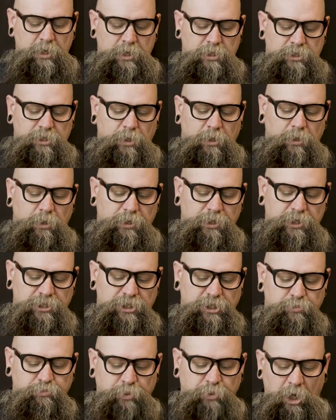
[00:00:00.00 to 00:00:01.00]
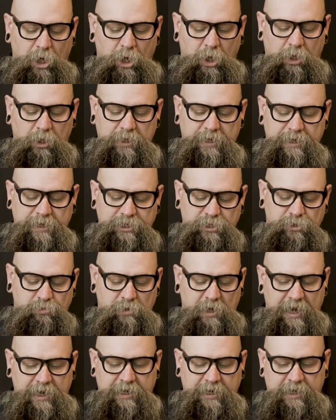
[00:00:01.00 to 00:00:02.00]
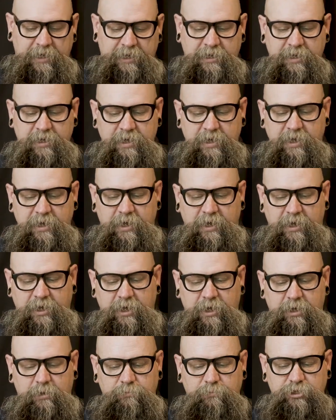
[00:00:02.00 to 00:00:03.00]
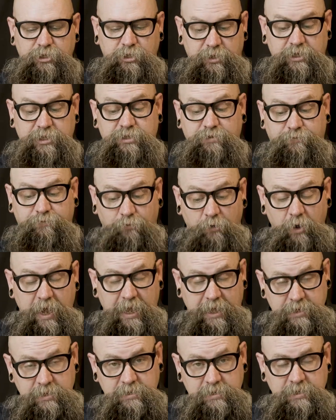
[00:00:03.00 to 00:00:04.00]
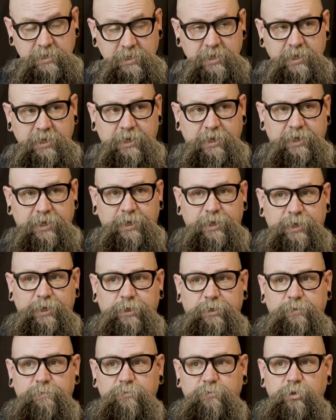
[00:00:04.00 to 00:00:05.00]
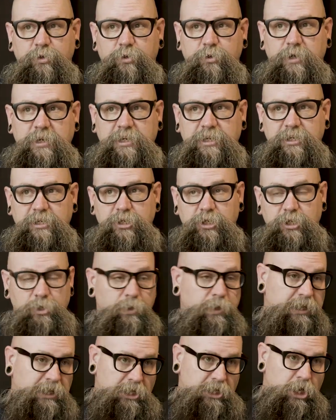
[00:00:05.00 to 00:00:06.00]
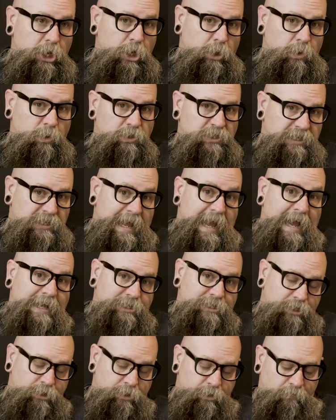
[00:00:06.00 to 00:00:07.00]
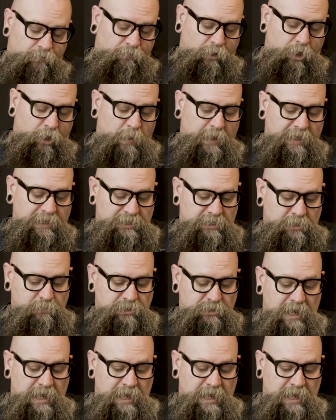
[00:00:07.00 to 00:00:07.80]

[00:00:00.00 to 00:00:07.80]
So this is Paul, and he's writing to his friend who he knows and has known for quite some